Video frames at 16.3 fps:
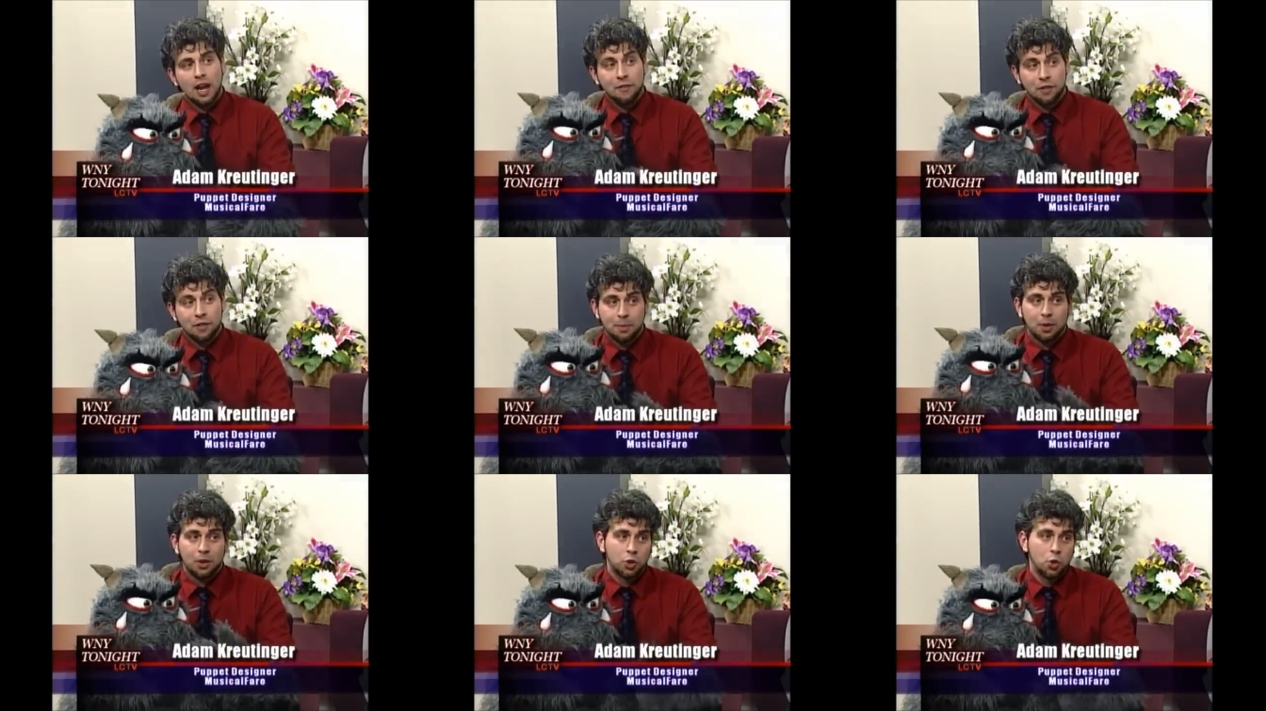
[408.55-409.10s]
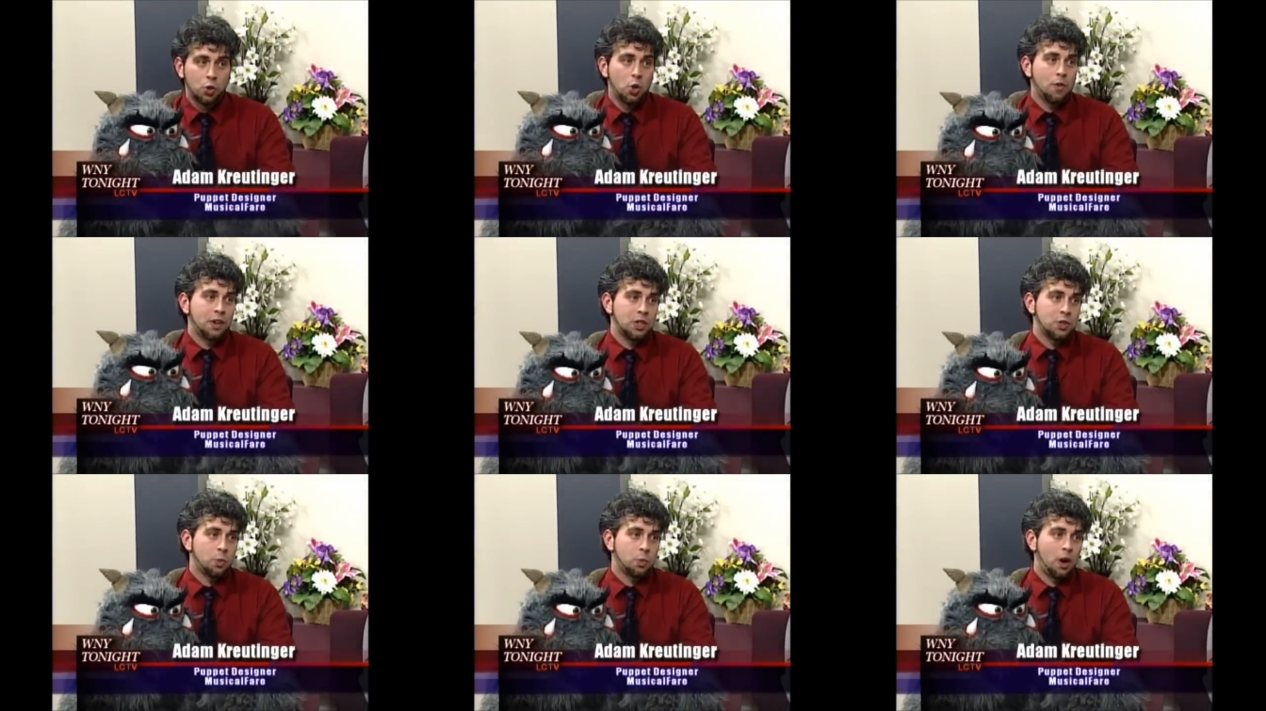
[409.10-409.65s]
we have to build two
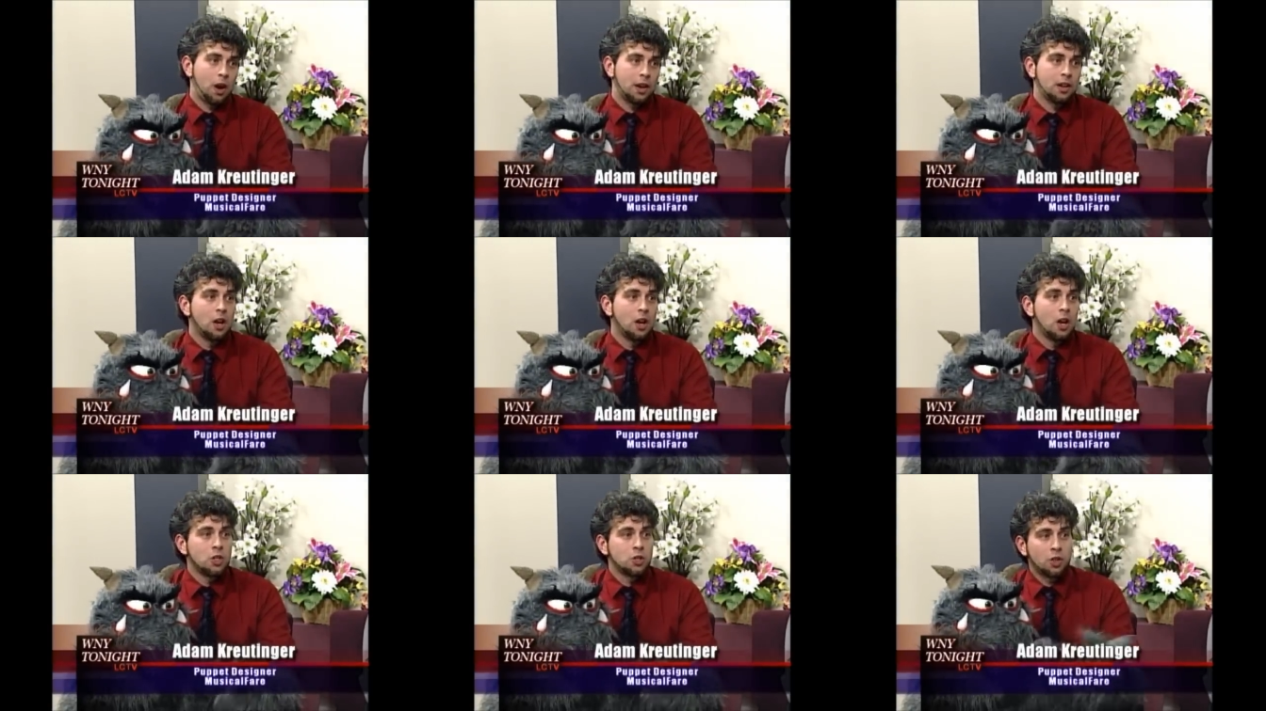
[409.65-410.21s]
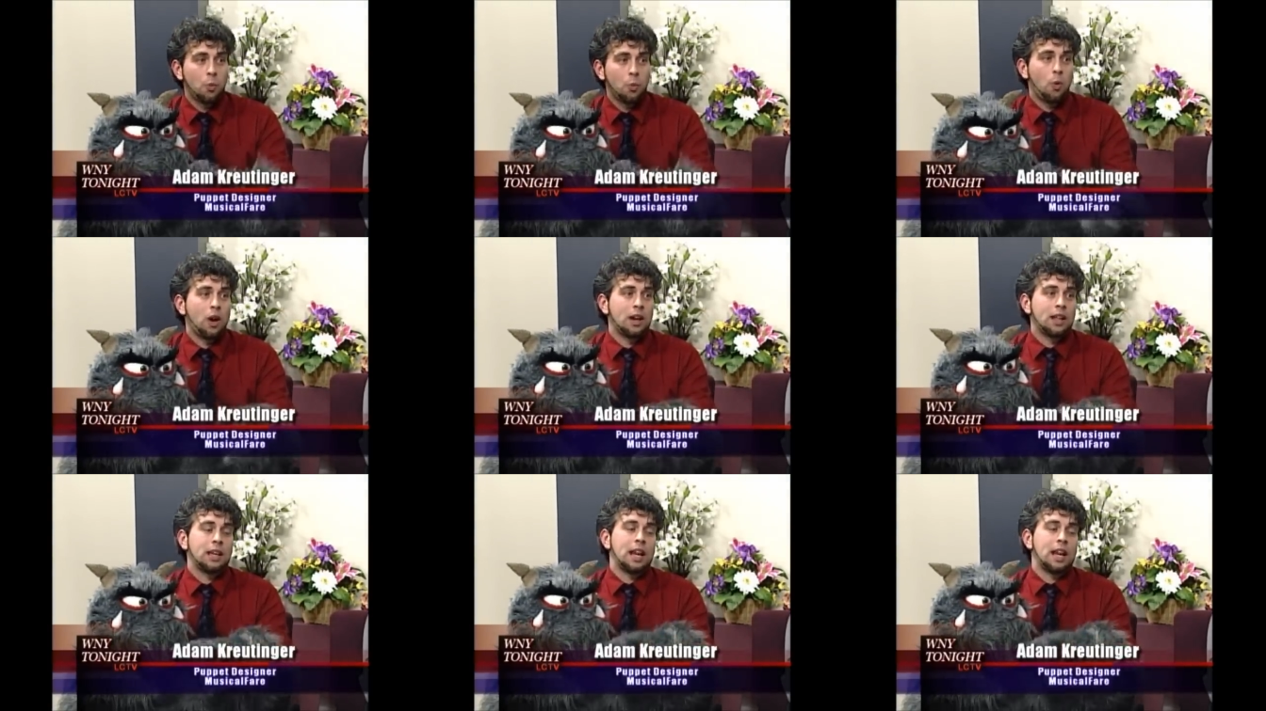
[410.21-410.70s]
of each one so that one